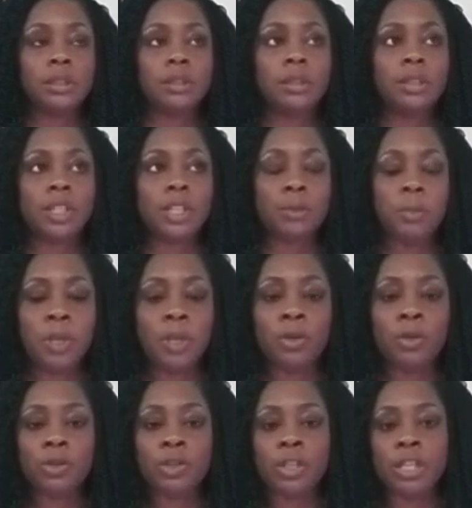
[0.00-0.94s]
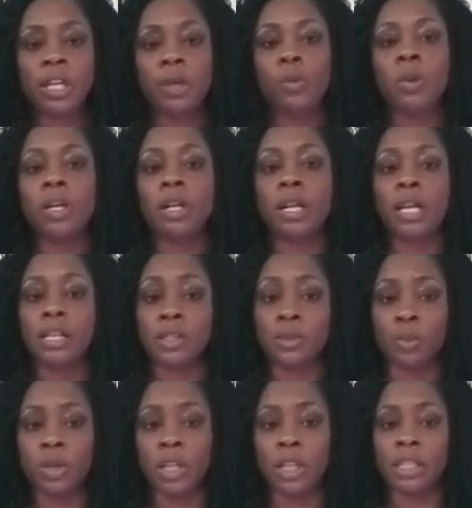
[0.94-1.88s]
spiritually as
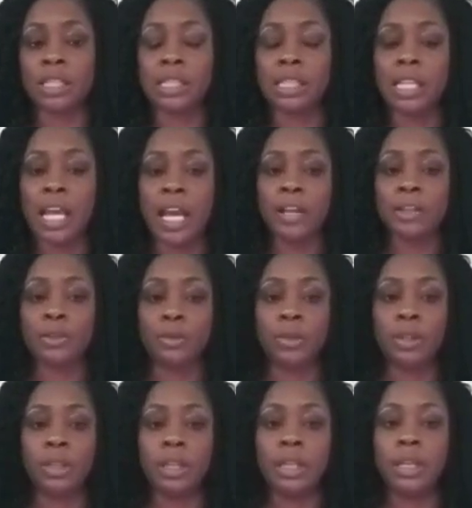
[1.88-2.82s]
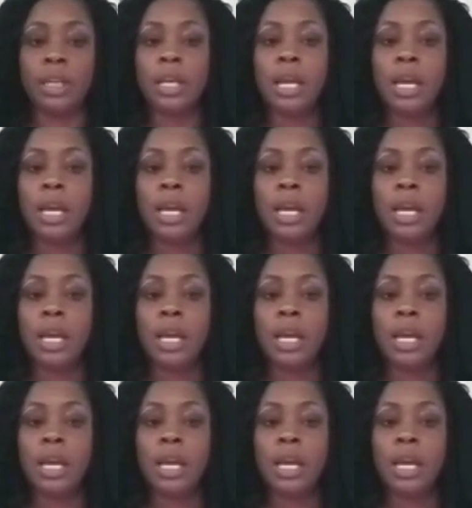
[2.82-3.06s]
well as naturally.